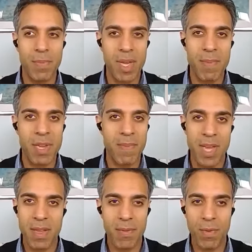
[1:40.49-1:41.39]

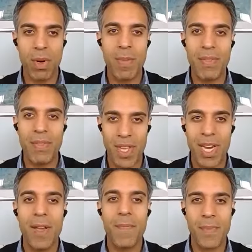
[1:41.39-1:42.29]
me, all about the
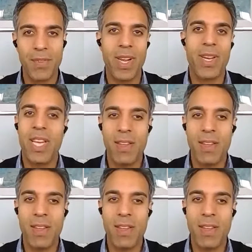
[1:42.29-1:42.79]
seller. Right?